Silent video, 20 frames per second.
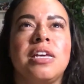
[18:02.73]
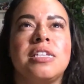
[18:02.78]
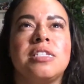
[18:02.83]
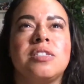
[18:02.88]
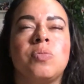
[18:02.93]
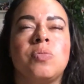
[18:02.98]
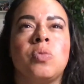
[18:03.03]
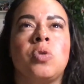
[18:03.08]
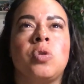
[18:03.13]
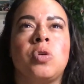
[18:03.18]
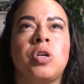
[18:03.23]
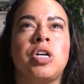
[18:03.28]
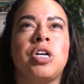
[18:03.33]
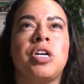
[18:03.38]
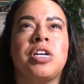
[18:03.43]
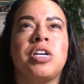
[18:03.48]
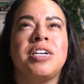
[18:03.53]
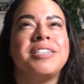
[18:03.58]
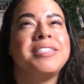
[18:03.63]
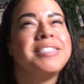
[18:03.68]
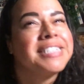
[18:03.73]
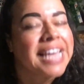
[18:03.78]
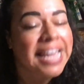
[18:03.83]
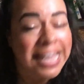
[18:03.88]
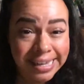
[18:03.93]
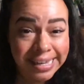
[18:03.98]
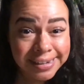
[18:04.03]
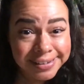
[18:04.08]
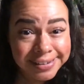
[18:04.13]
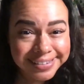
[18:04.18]
it's more
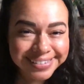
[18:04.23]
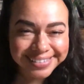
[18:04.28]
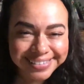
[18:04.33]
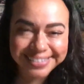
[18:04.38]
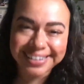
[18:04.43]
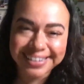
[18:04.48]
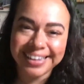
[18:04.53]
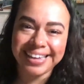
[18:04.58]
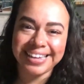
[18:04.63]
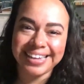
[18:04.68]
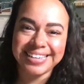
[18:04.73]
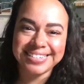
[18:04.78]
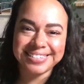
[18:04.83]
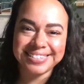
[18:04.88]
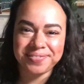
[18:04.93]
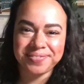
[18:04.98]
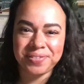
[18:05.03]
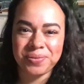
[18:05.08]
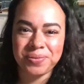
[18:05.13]
contained, I guess if you